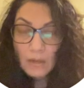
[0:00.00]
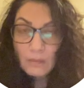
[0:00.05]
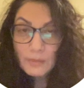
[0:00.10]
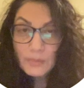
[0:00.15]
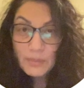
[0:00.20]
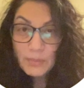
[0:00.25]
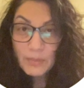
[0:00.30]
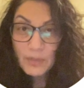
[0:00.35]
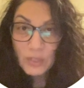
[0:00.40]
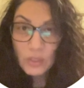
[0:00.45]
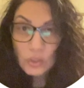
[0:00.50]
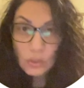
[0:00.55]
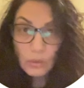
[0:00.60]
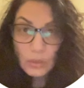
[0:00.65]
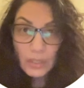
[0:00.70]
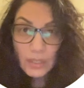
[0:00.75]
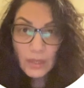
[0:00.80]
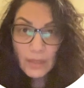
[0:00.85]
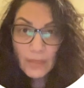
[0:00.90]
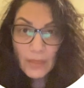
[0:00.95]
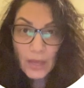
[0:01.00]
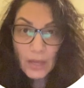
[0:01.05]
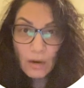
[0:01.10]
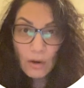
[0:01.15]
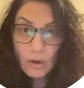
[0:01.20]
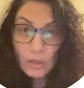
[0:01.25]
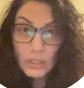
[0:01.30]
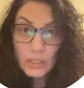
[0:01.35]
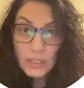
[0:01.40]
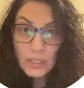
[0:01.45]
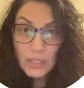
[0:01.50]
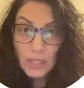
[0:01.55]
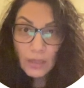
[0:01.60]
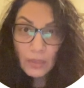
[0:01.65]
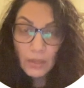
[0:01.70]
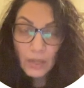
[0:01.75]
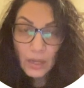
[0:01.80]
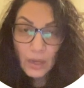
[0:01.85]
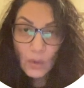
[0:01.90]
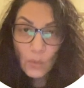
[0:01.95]
especially that are
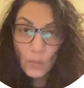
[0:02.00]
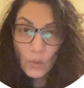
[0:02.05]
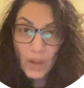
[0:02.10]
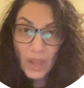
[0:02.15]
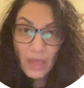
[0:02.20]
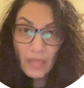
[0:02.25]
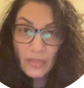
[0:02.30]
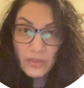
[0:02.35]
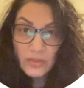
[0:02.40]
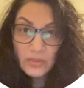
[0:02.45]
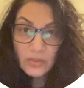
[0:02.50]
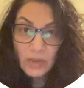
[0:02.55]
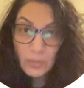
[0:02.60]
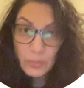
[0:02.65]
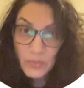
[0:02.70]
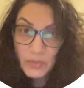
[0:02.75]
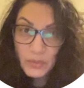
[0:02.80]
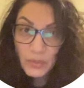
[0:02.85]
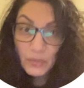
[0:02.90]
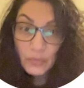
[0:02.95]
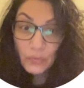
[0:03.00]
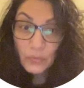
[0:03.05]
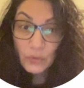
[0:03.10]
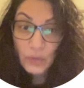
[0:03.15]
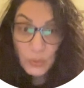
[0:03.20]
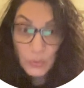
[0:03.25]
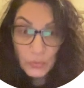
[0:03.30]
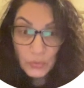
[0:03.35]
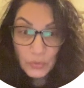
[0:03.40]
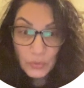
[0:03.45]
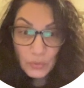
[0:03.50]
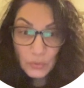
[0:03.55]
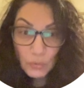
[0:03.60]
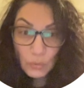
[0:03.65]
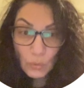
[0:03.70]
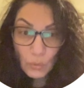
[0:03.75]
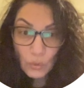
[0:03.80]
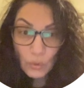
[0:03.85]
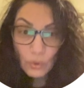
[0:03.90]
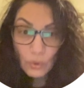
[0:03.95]
dealing with substance use
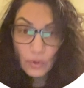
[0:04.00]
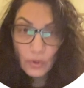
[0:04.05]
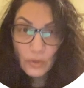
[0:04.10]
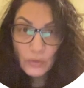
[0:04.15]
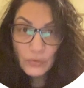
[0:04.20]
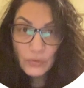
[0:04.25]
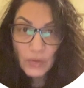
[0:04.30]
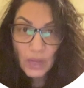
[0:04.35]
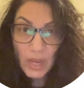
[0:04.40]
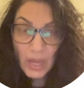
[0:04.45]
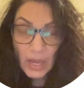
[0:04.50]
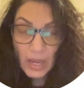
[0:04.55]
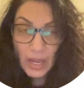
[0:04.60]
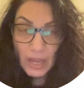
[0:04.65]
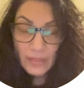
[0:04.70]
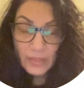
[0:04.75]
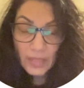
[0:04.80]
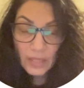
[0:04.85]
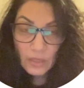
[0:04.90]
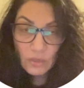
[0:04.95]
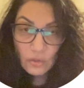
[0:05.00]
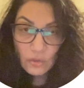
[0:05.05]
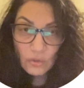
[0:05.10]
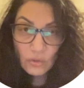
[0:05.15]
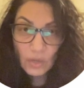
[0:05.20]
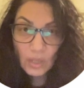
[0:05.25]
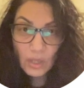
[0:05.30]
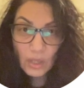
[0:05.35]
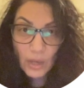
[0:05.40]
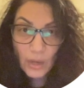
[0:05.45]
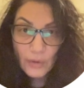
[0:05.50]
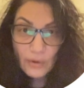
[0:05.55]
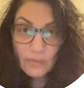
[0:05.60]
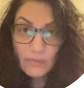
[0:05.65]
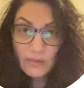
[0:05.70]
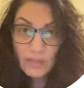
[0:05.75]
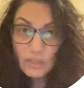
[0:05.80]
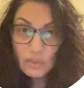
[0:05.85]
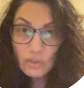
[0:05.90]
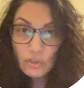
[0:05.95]
disorders. And they do a lot of
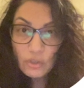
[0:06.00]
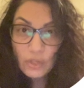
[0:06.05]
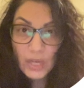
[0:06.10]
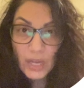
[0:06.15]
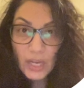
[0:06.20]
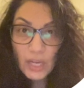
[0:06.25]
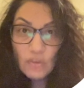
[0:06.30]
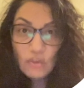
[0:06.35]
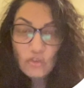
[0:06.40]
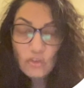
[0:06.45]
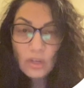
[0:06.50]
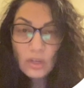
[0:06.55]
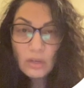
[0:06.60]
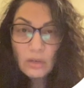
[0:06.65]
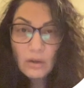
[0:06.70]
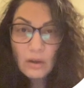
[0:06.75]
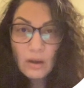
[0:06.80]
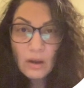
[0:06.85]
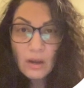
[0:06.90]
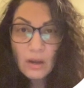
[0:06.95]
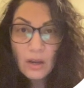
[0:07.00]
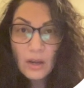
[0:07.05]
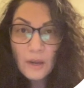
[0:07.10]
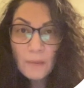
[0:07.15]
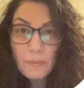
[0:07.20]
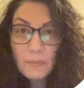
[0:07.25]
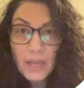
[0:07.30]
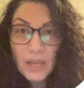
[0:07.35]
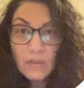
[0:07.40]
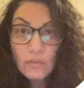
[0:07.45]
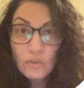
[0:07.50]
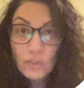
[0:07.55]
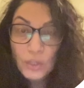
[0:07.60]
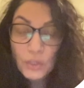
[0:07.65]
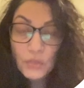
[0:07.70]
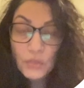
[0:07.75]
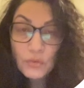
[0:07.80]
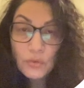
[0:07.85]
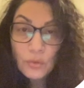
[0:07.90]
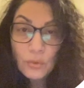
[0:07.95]
education, not
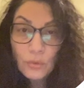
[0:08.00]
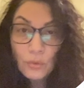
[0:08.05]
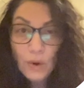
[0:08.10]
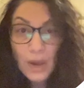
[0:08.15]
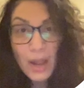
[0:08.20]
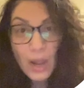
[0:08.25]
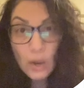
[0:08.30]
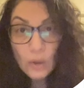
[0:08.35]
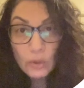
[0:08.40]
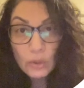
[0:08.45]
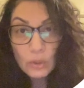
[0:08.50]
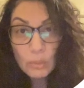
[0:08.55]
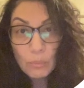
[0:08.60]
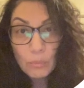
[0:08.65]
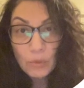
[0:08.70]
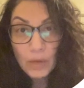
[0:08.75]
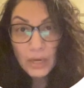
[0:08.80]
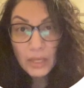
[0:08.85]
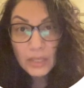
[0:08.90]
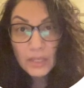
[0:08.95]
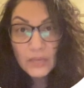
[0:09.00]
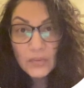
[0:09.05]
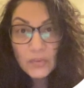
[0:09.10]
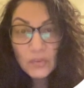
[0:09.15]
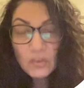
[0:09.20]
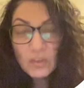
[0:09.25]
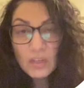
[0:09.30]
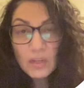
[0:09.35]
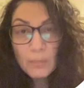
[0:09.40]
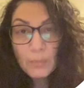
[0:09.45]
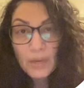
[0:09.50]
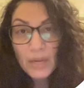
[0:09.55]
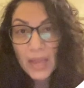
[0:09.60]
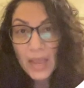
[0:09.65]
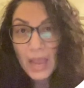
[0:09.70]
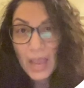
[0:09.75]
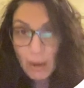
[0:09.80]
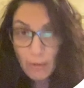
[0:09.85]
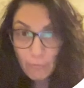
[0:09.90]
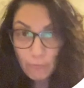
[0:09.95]
just throughout the pregnancy, but
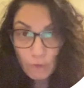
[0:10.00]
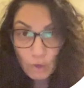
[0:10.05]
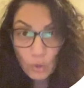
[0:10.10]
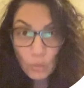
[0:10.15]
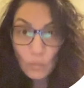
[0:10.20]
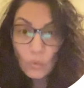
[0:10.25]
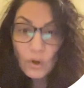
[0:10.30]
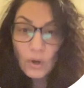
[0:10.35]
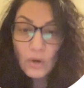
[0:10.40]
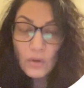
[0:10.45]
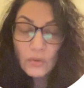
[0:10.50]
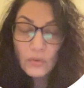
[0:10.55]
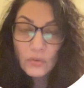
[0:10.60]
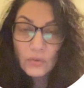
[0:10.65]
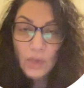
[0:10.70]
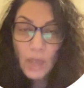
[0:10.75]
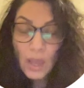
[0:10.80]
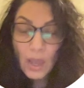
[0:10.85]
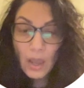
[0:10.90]
afterwards,